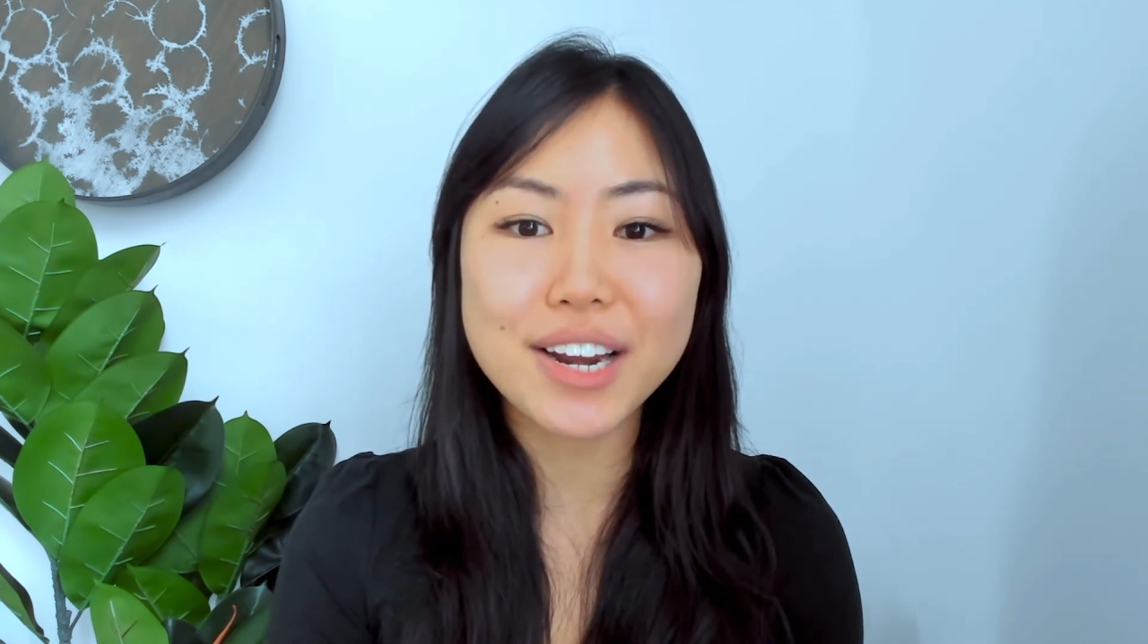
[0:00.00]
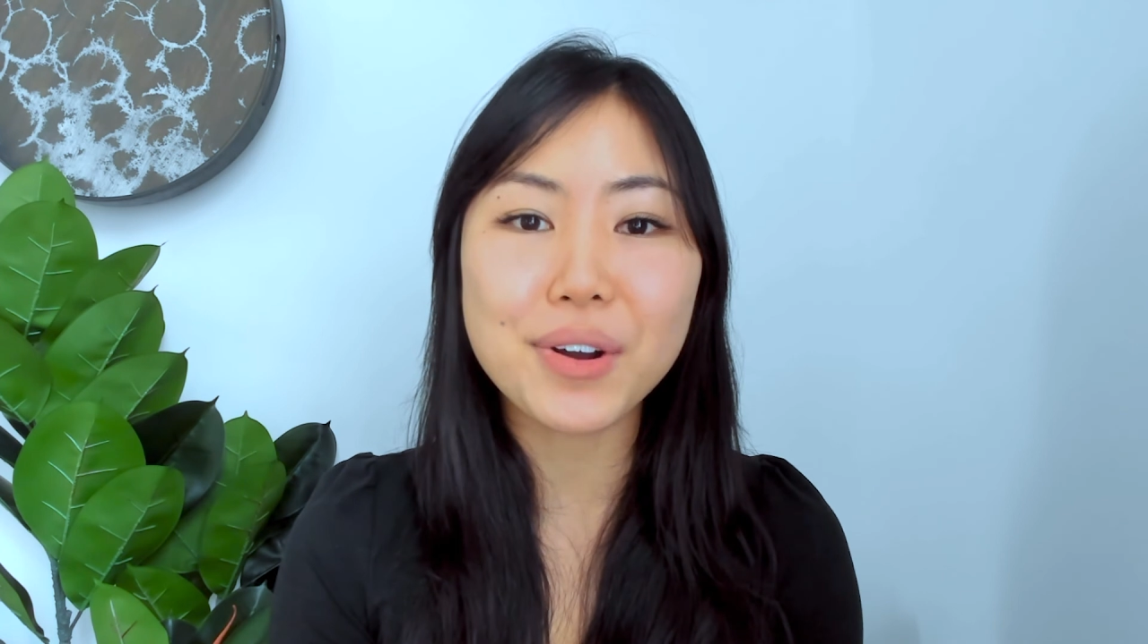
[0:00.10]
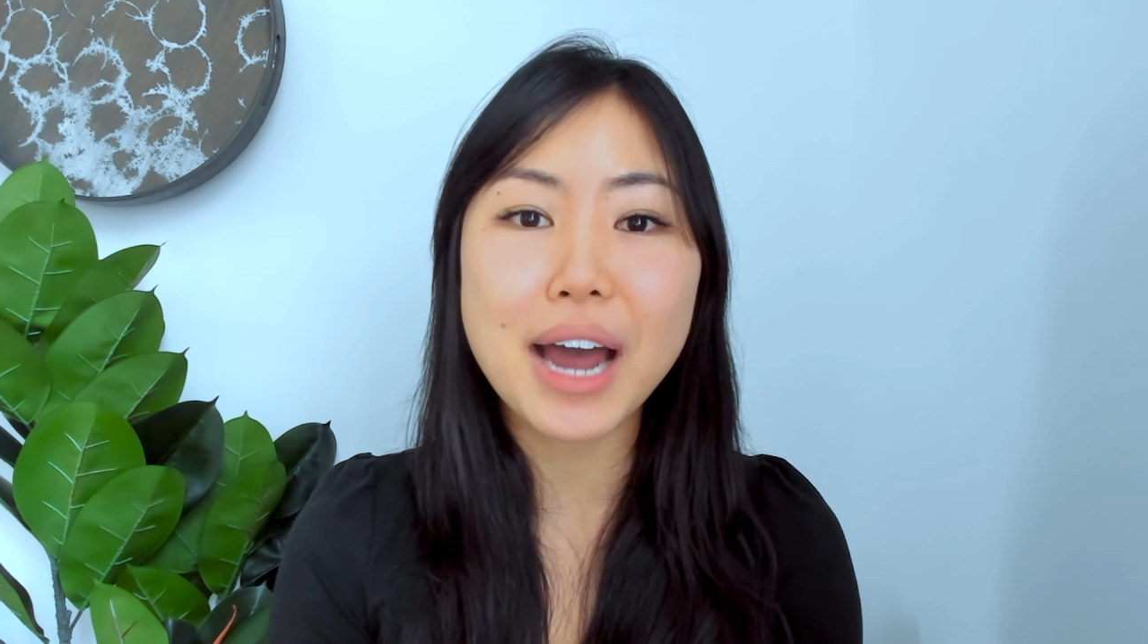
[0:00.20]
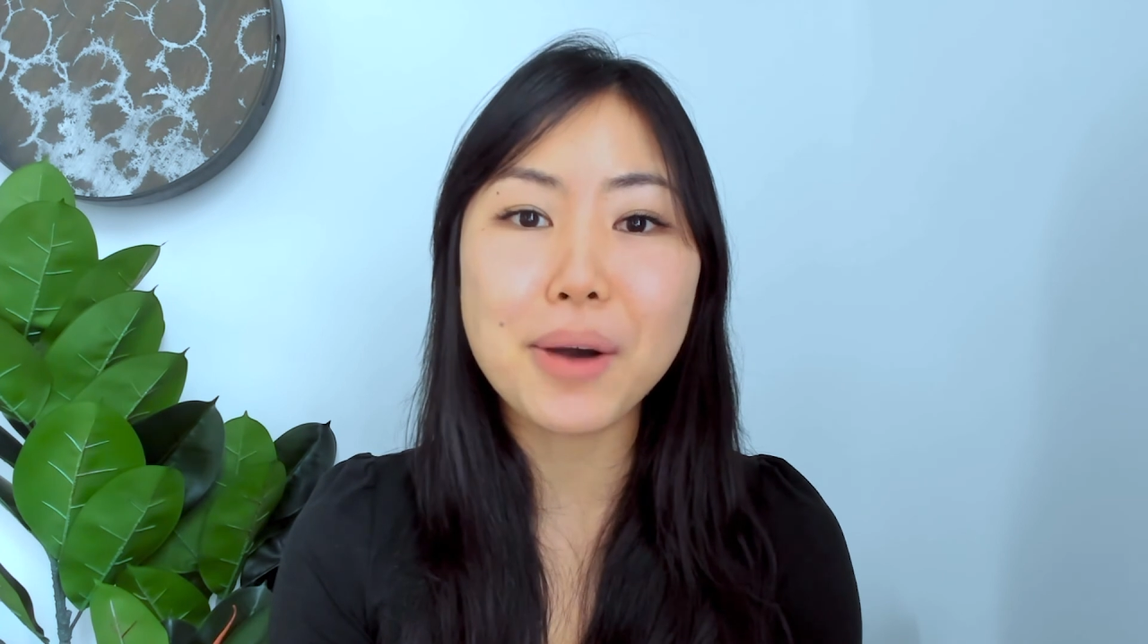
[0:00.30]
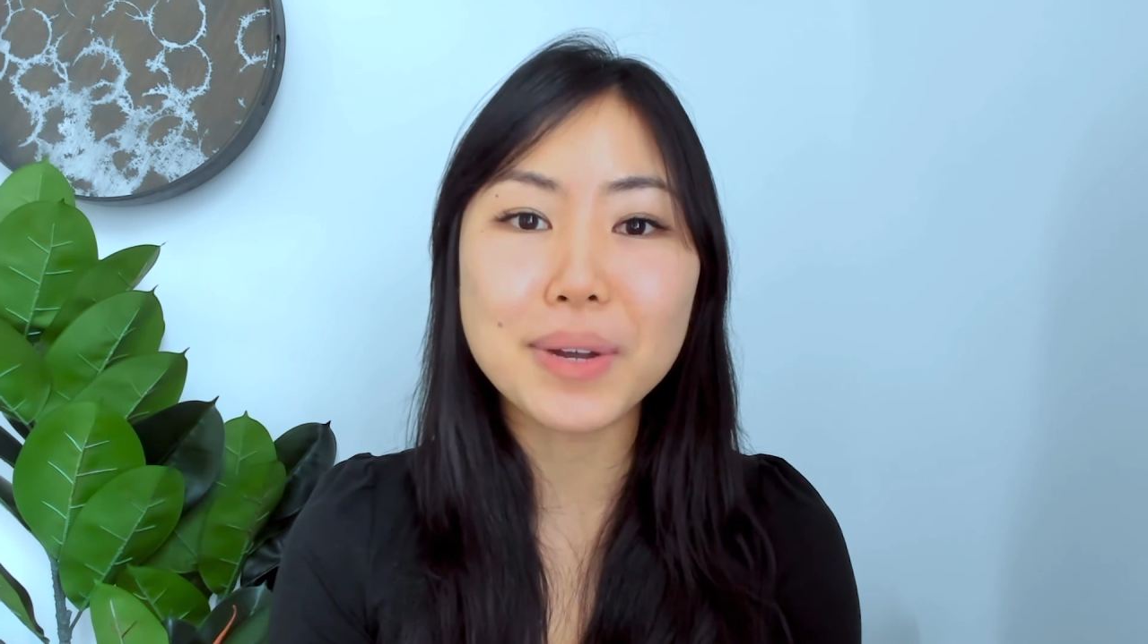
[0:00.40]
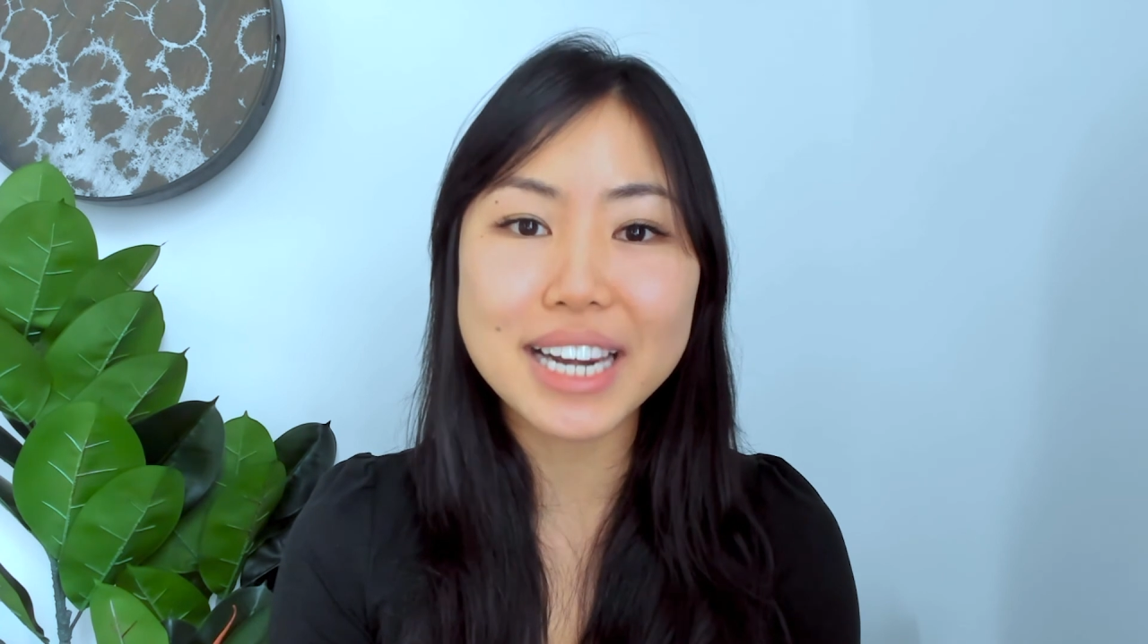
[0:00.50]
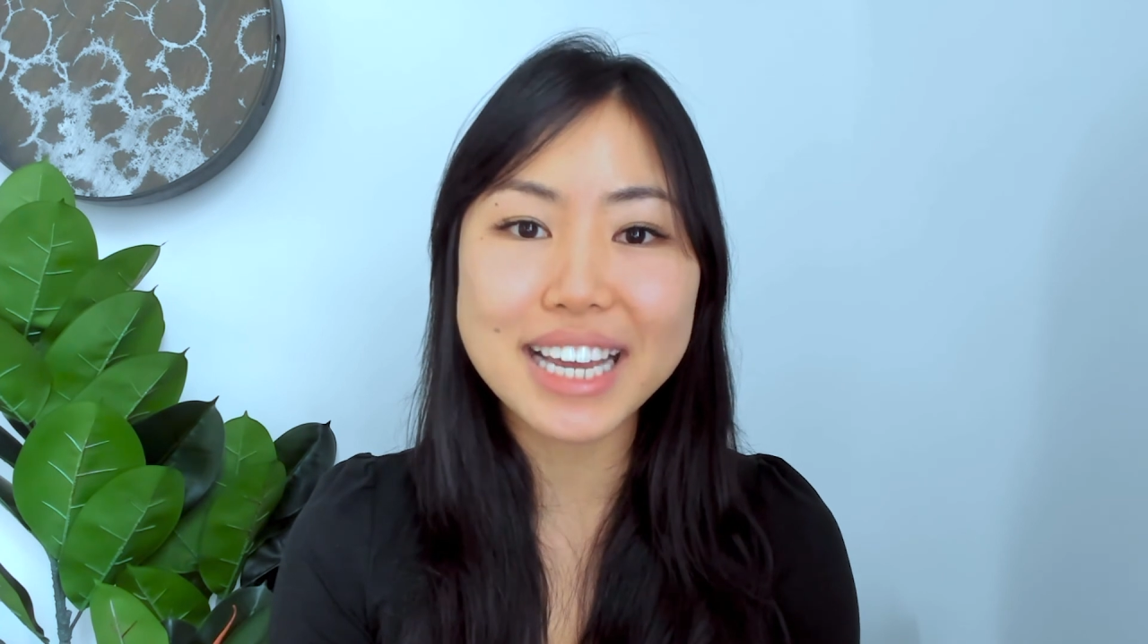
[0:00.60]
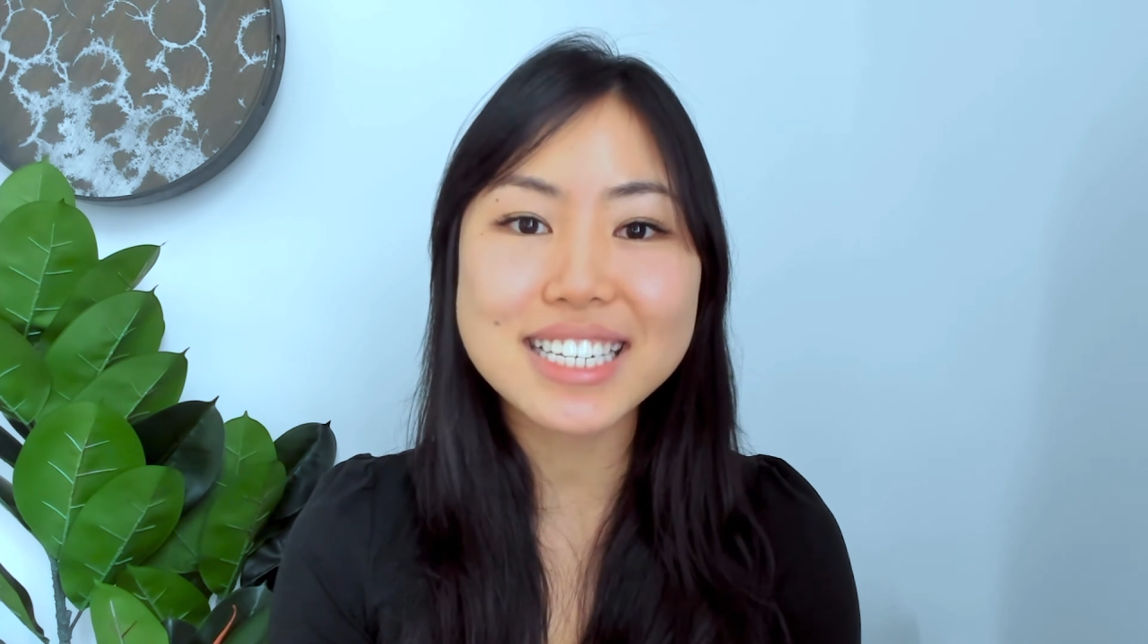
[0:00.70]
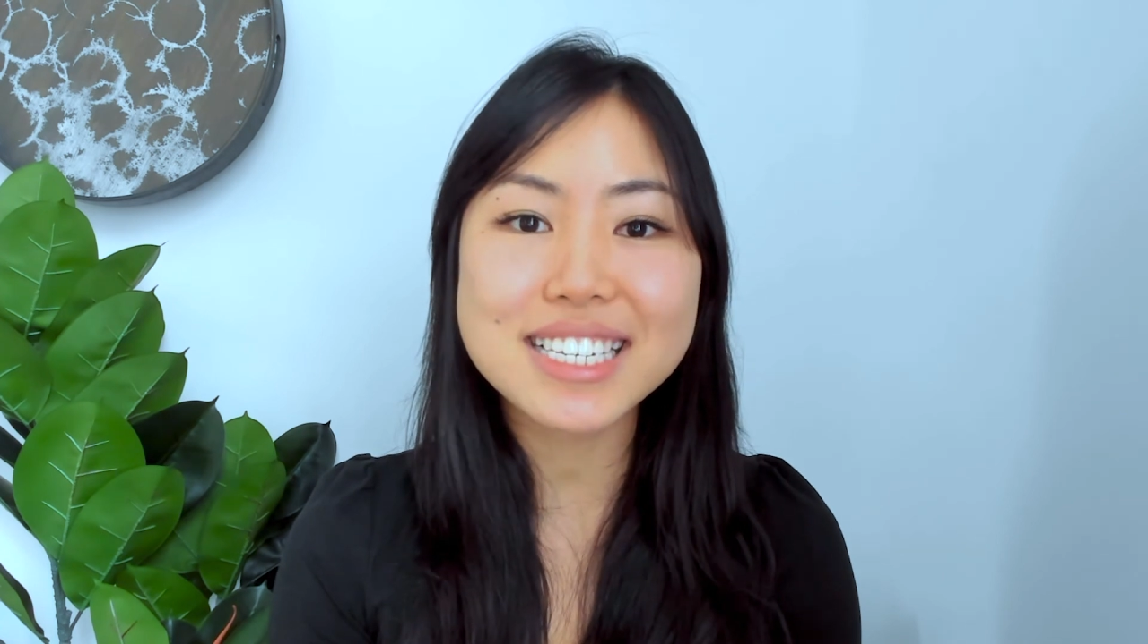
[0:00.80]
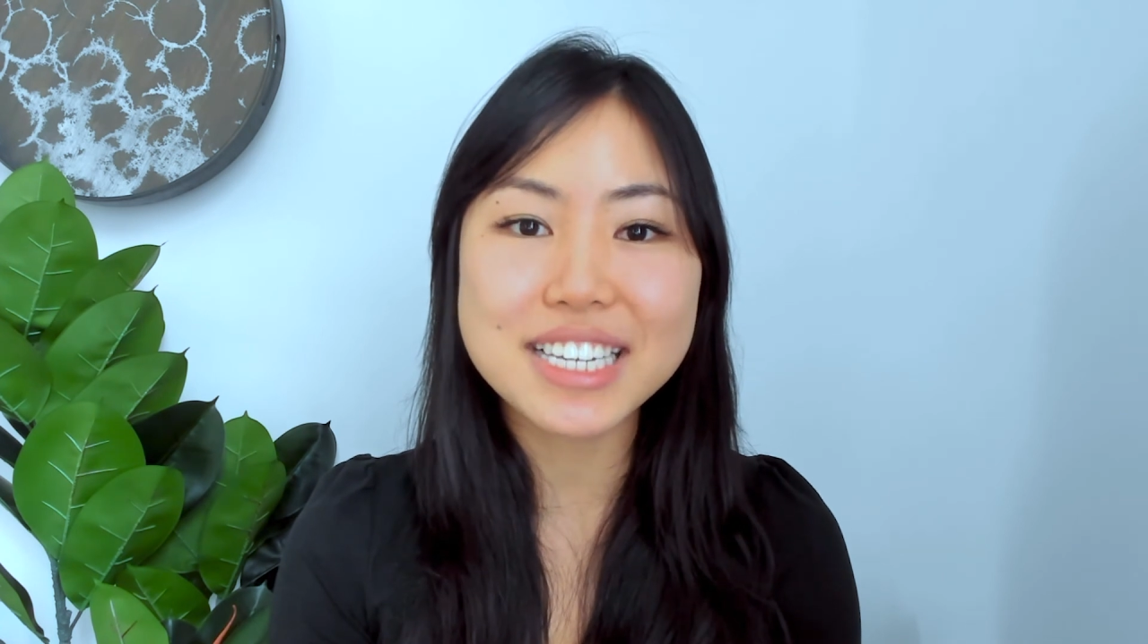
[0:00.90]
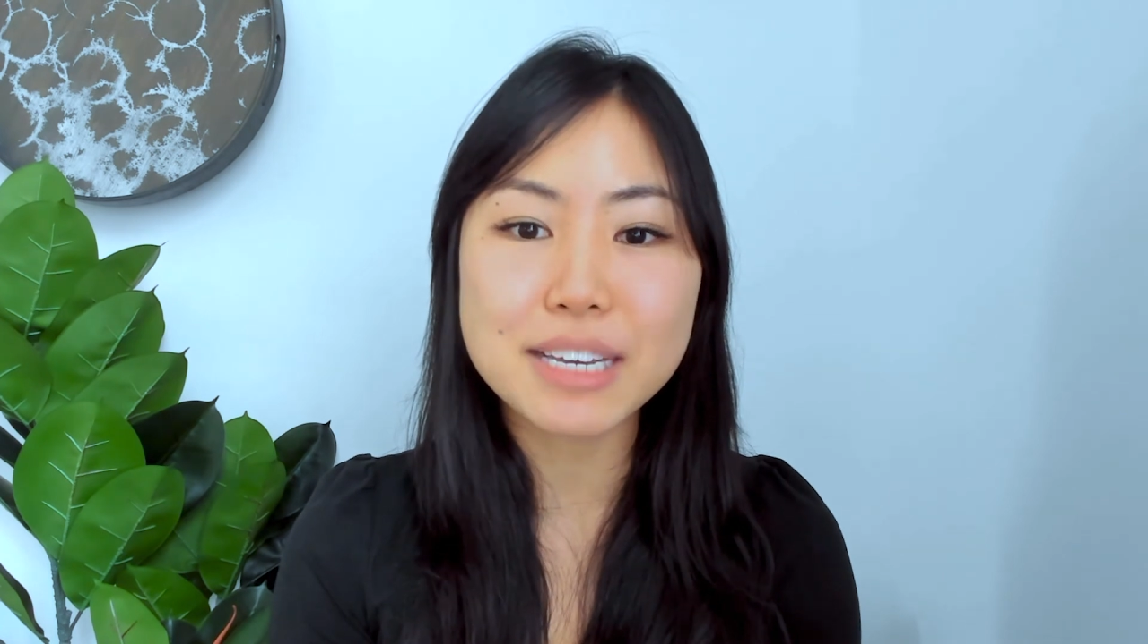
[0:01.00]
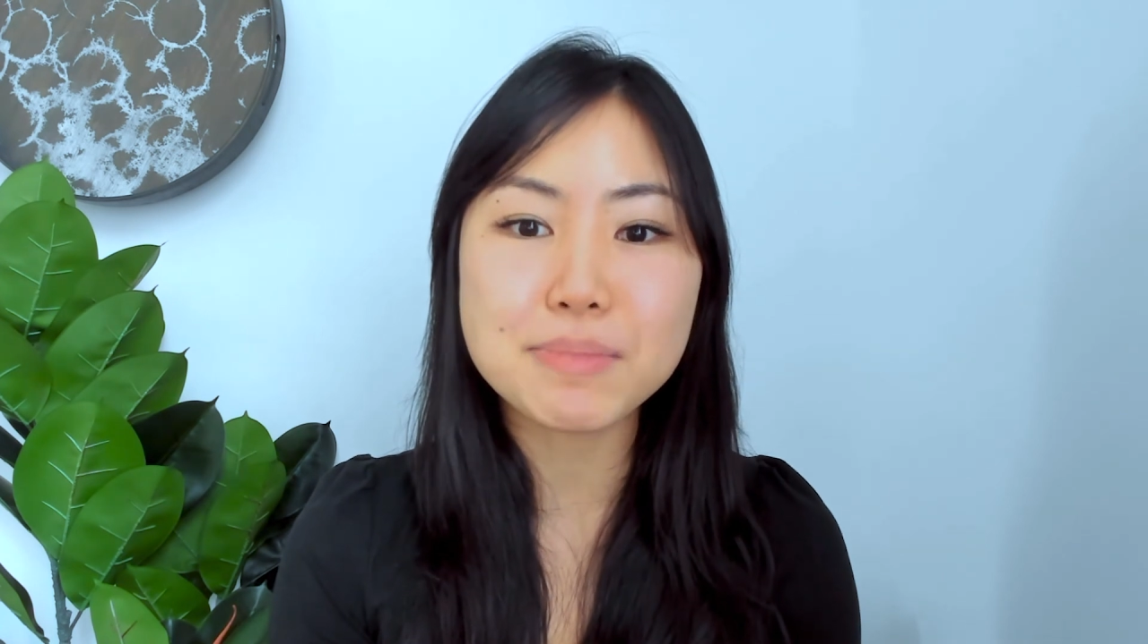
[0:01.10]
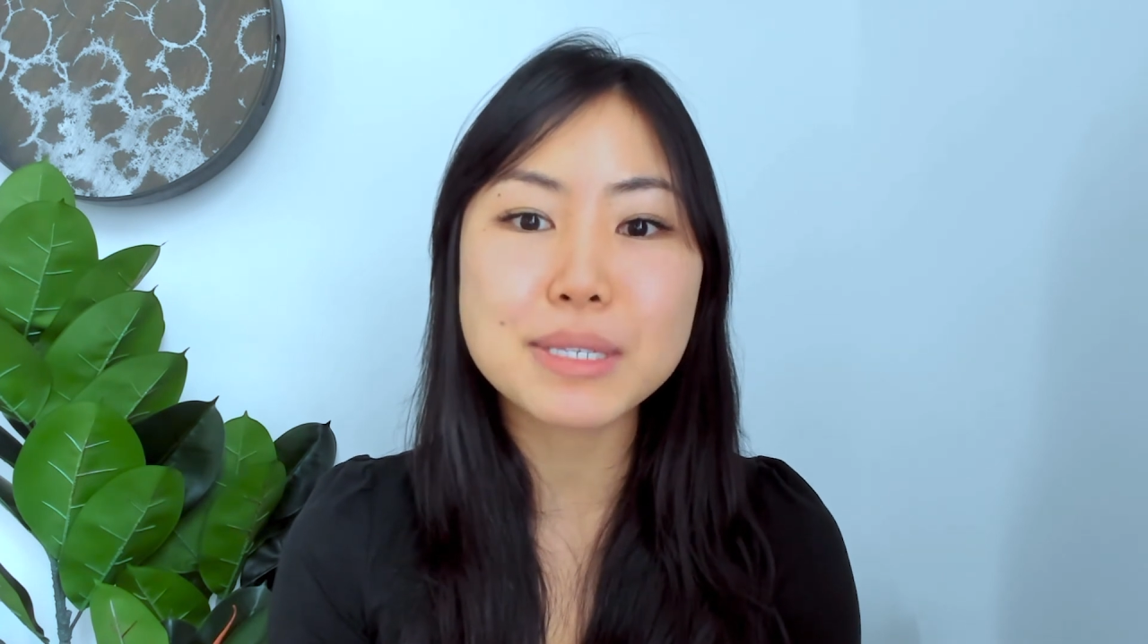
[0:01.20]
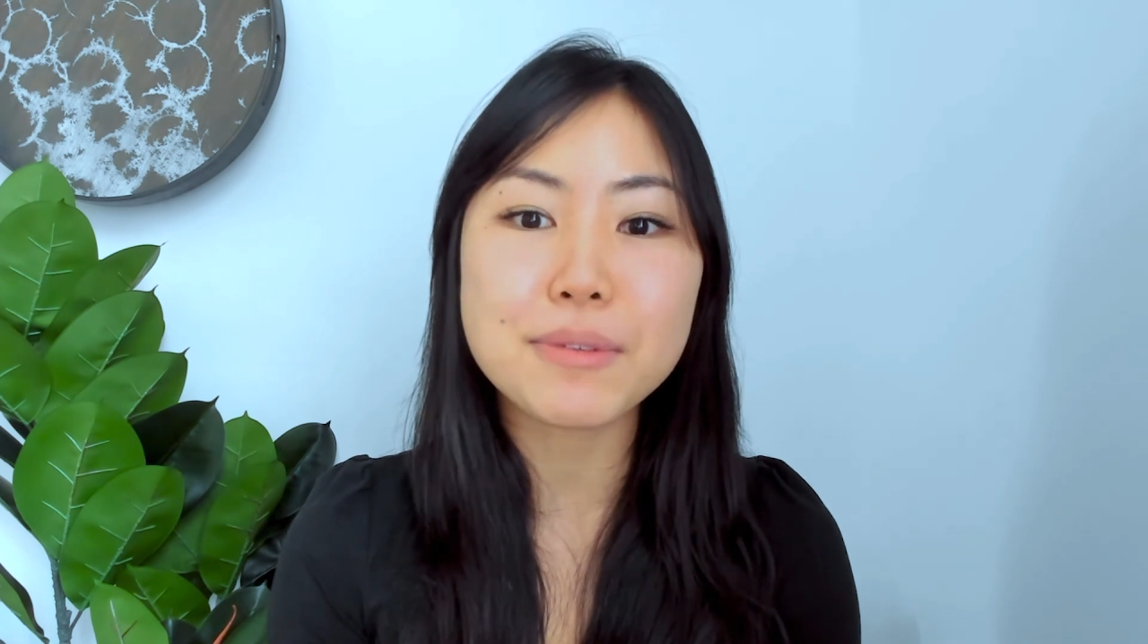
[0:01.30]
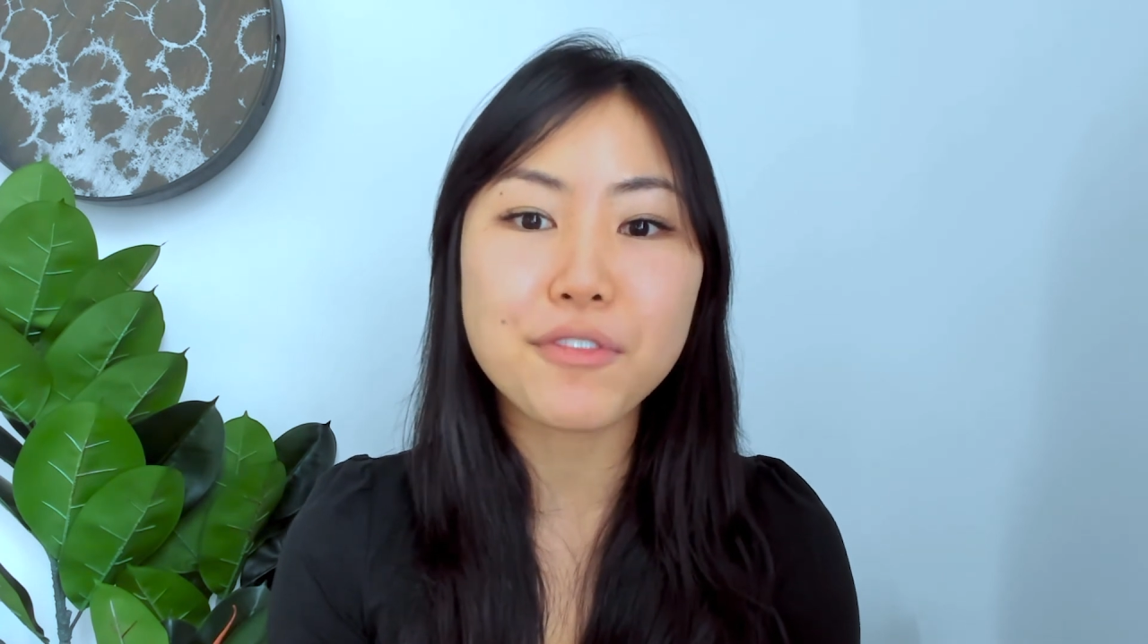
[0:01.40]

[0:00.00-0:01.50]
on our latest tips